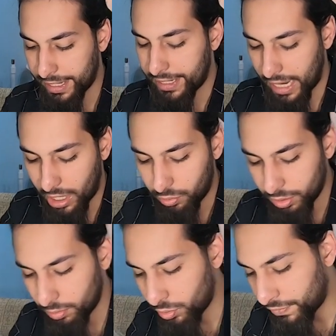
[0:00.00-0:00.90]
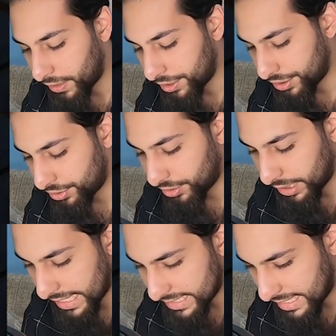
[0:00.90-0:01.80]
Now we'll move on to
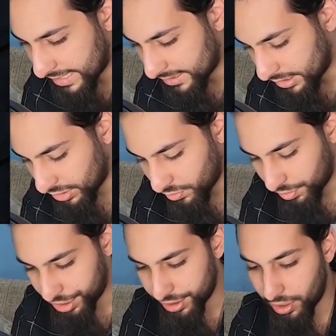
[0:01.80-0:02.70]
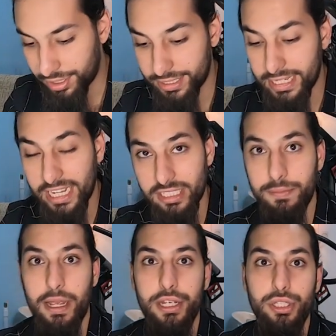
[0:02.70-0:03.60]
today's lesson, which is on the next
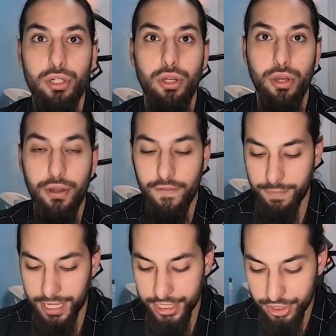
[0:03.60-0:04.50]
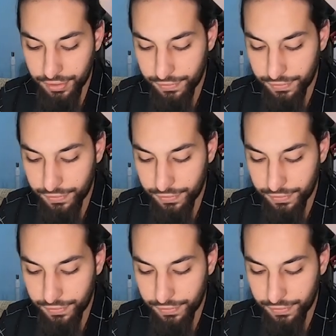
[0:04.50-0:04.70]
page, page